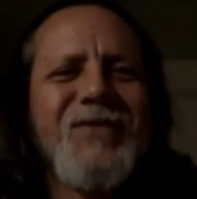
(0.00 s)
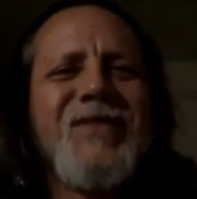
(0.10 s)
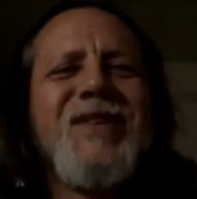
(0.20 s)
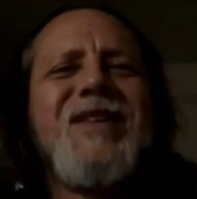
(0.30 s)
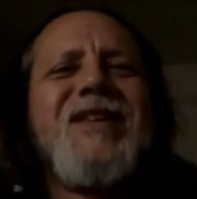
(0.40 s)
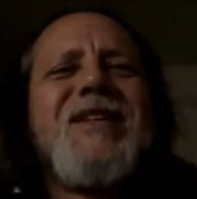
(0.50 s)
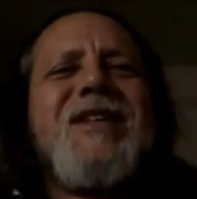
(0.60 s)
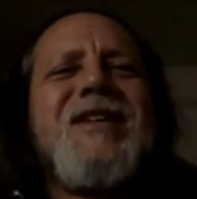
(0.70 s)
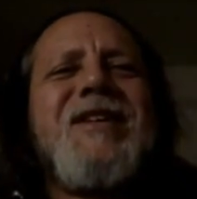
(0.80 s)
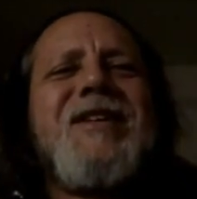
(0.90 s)

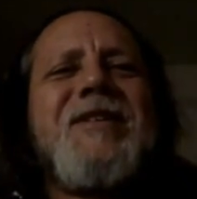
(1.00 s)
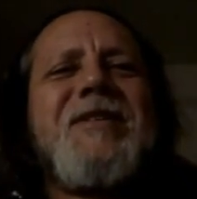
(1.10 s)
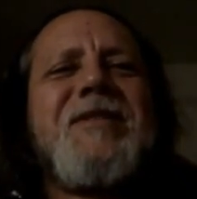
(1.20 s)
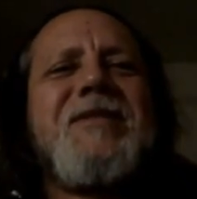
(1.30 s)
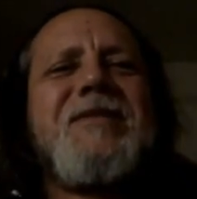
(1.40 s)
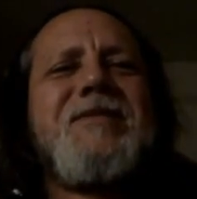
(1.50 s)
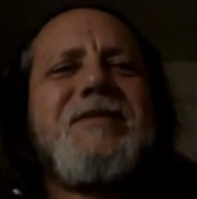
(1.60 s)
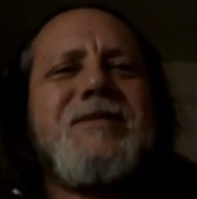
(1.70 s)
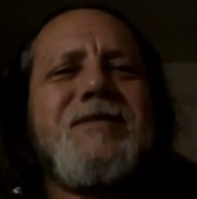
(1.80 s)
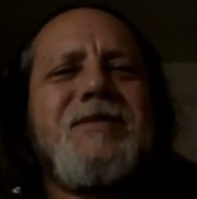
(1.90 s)

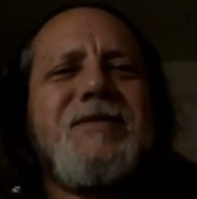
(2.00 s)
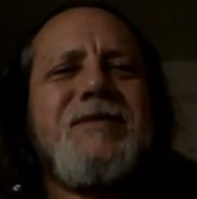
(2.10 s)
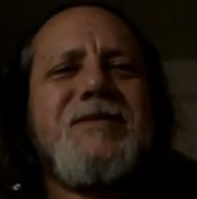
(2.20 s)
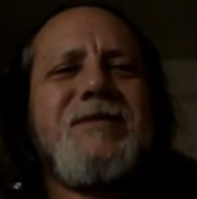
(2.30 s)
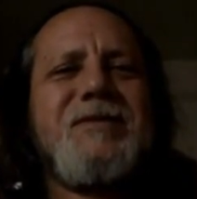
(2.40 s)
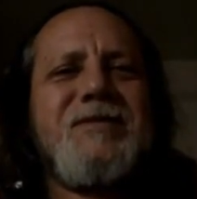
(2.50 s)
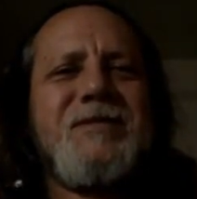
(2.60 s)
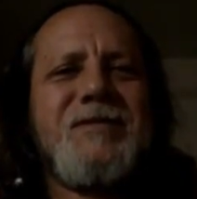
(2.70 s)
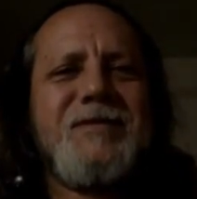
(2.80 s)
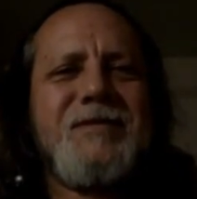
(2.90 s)

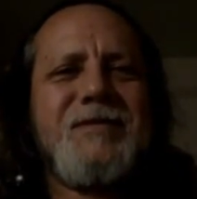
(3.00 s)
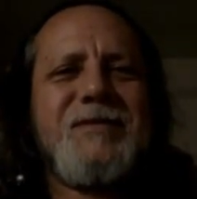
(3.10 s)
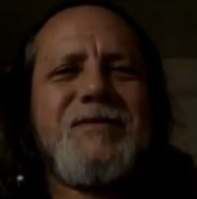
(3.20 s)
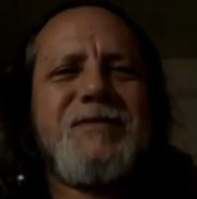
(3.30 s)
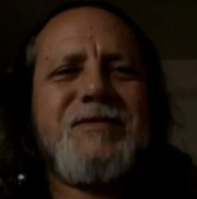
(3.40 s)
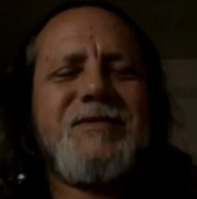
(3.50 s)
[no speech]